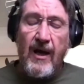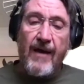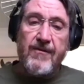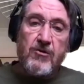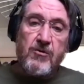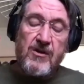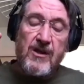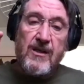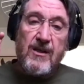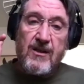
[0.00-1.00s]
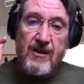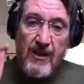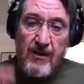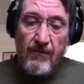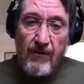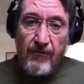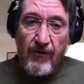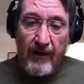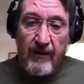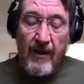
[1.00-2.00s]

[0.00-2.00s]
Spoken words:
And this was in the teeth of the fact